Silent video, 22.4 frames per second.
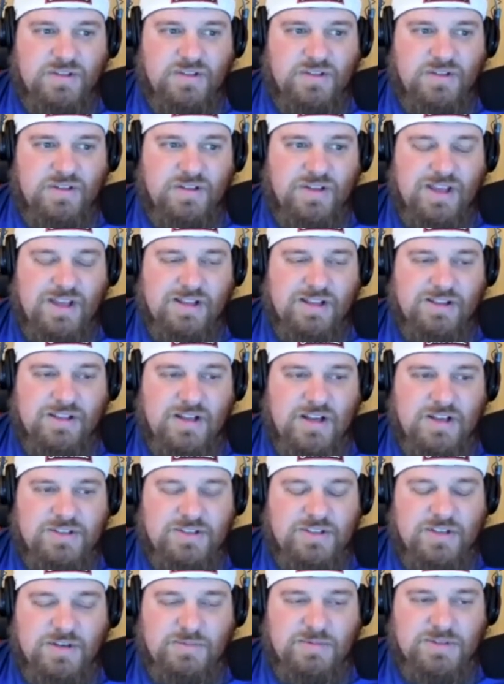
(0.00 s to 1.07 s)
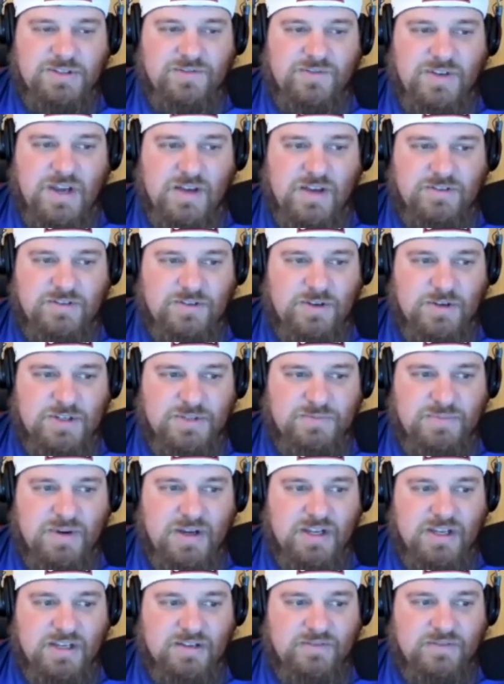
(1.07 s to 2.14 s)
he lost almost 5 strokes
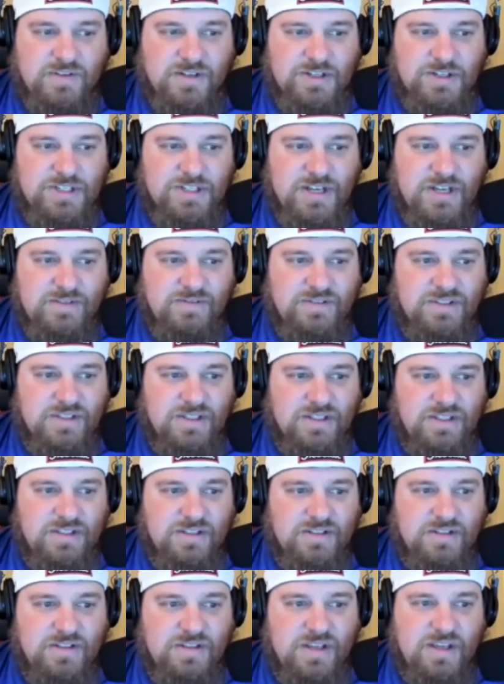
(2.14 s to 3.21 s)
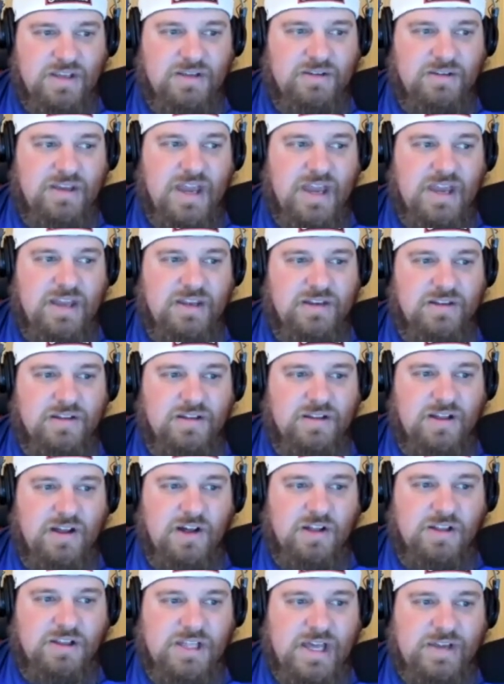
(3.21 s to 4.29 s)
putting and finished 17th. He gained
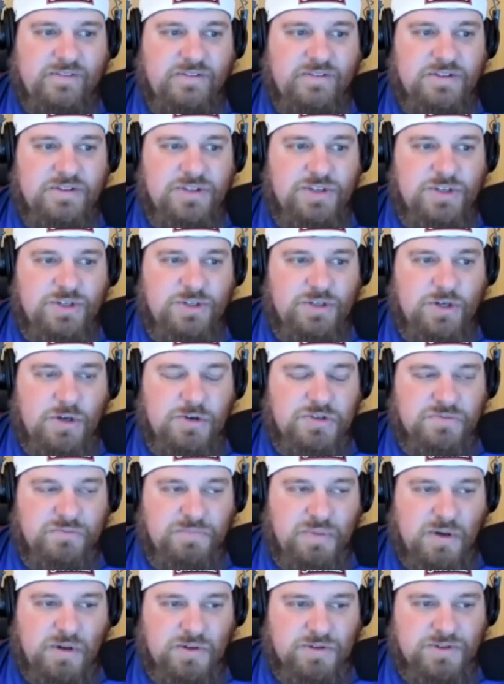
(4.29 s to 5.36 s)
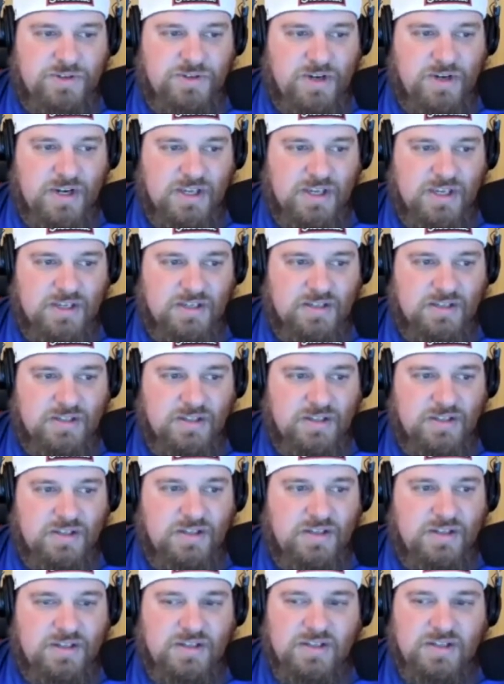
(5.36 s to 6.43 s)
11 strokes ball striking.
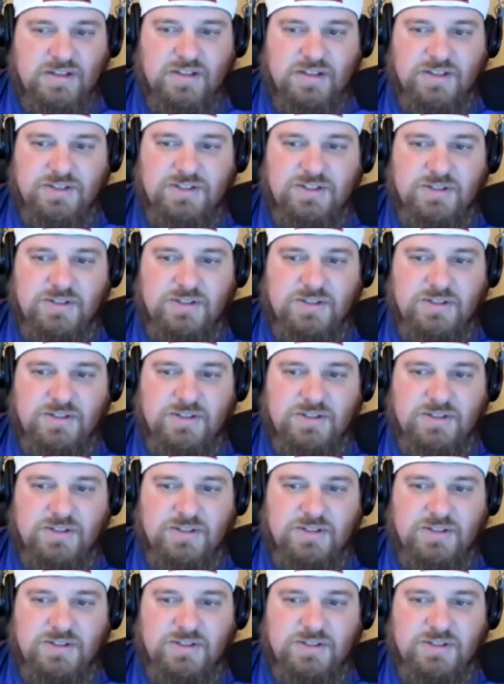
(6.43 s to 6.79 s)
The dude